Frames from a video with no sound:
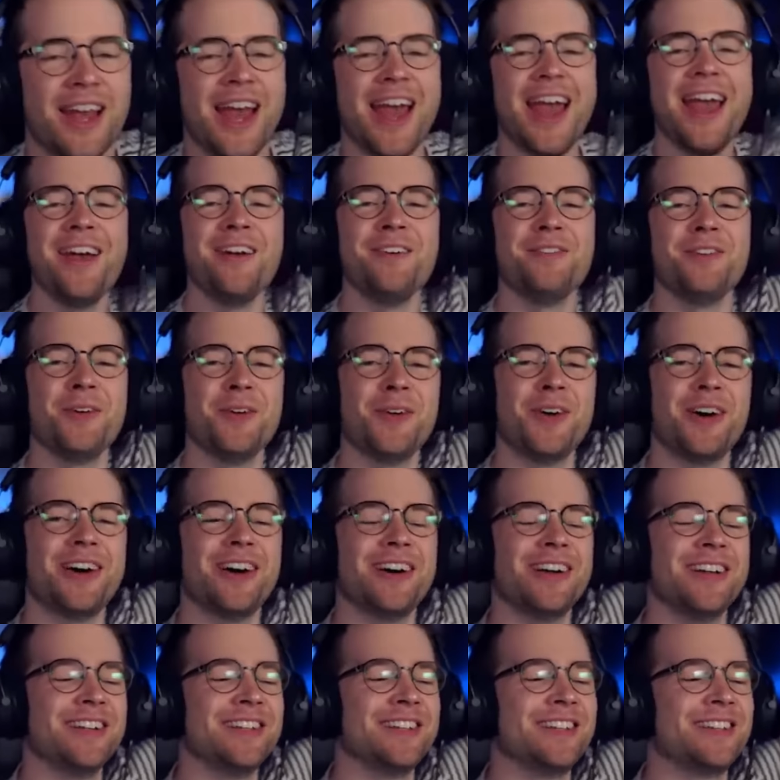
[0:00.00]

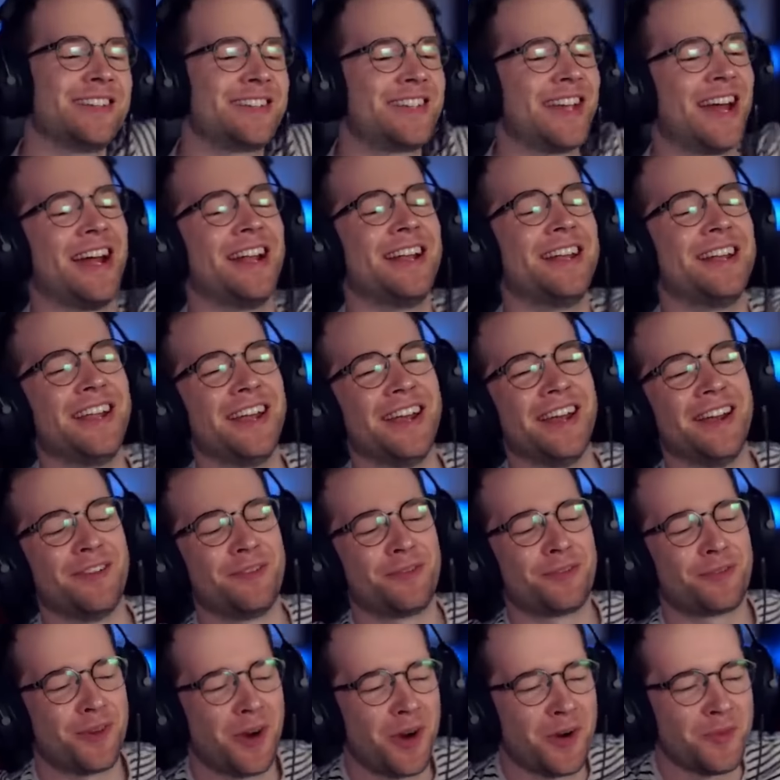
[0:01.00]
It's a conversation
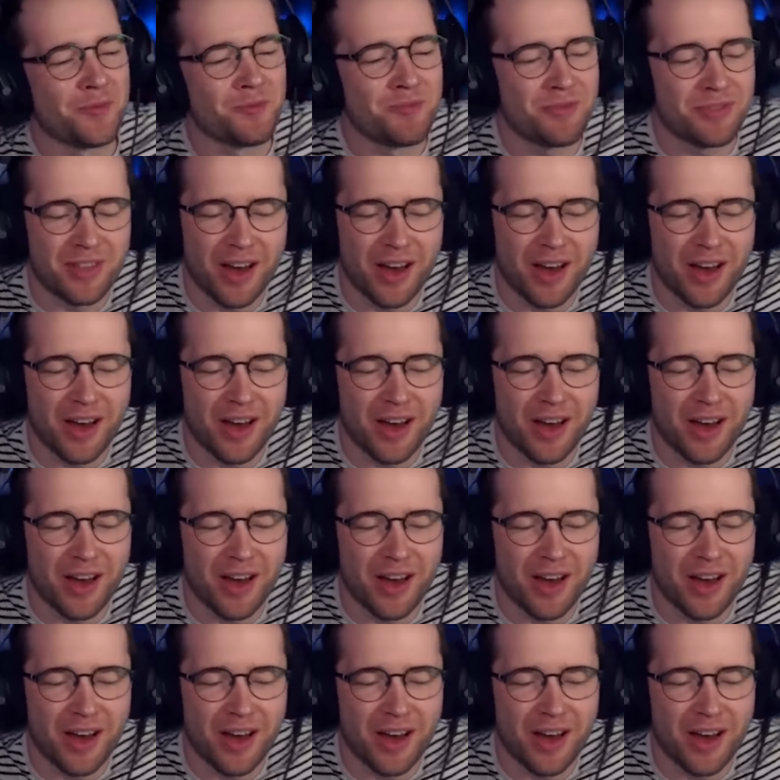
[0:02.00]
between us.